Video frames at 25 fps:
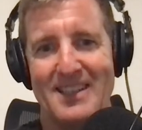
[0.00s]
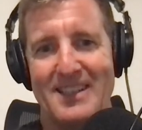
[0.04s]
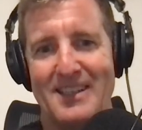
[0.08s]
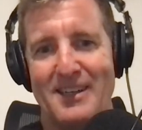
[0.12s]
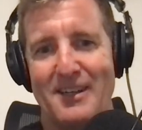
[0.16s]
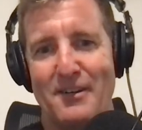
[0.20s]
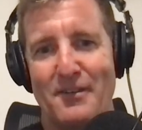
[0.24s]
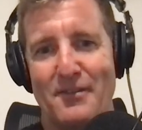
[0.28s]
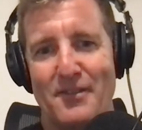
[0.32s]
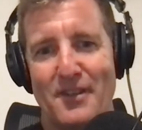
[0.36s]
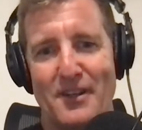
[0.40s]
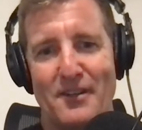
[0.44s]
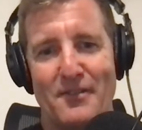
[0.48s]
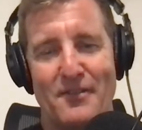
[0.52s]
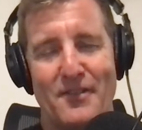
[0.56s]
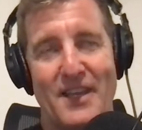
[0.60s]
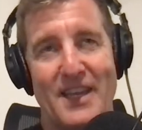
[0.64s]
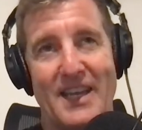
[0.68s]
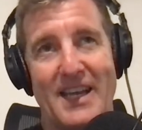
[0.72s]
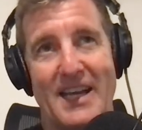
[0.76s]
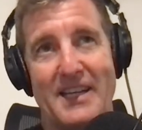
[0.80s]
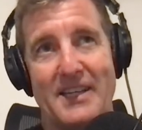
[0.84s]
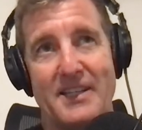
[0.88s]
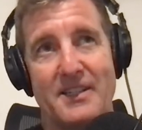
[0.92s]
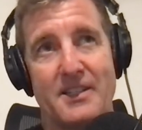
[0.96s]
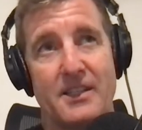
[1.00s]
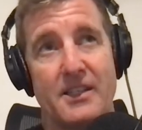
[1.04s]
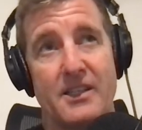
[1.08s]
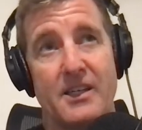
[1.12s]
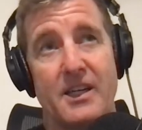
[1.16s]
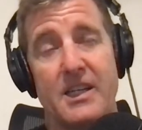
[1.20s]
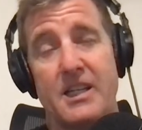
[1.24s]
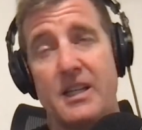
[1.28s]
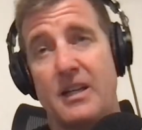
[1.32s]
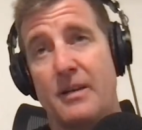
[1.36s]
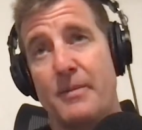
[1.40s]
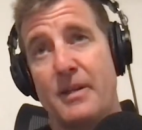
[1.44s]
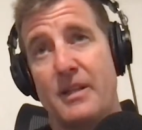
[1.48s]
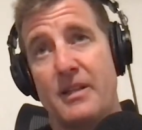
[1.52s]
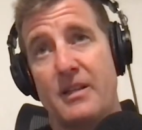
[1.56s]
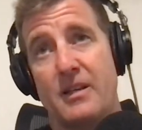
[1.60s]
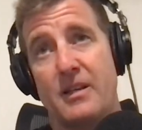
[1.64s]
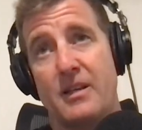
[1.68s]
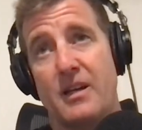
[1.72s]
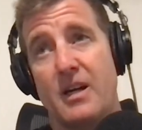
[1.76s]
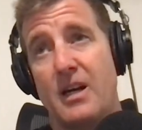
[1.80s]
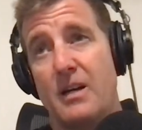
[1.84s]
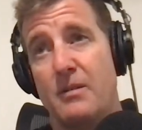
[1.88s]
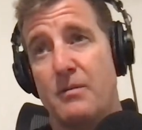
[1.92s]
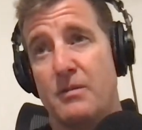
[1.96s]
of the 80s and 90s. I mean, the
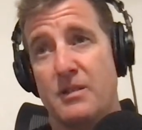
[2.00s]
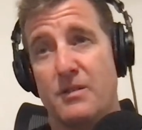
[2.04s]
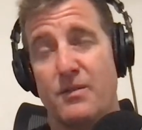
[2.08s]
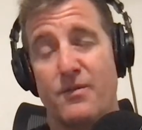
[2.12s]
guy was